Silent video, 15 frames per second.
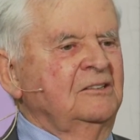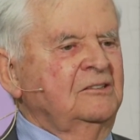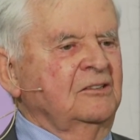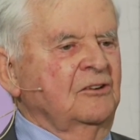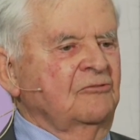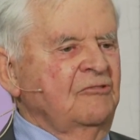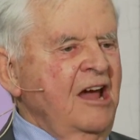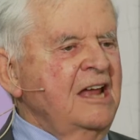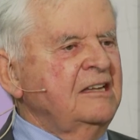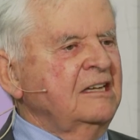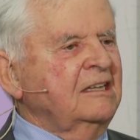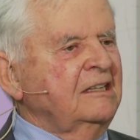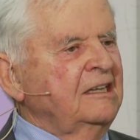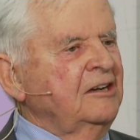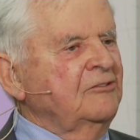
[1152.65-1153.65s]
to
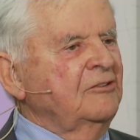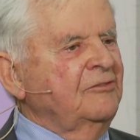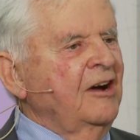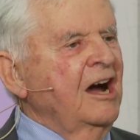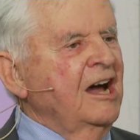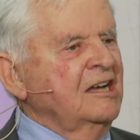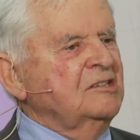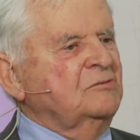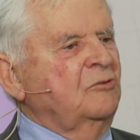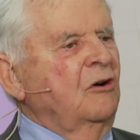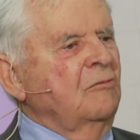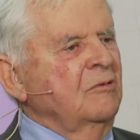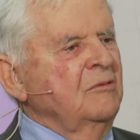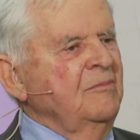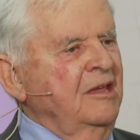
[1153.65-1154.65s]
radically revise
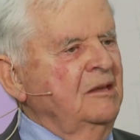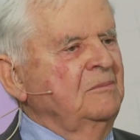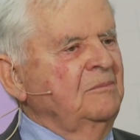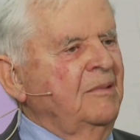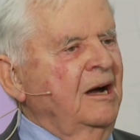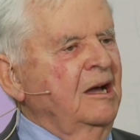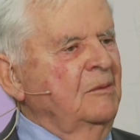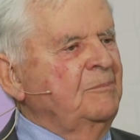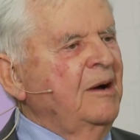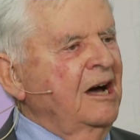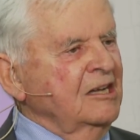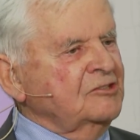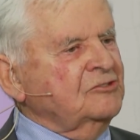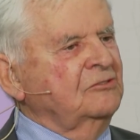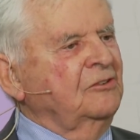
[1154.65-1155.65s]
what we mean by
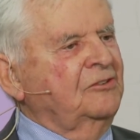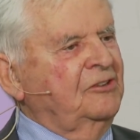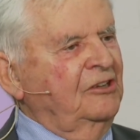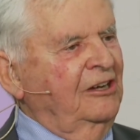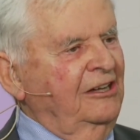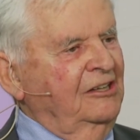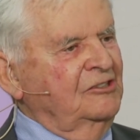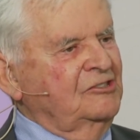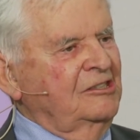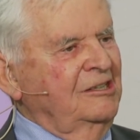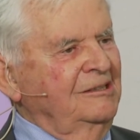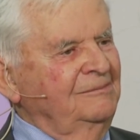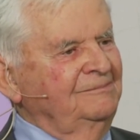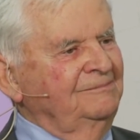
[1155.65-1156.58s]
pastoral theology.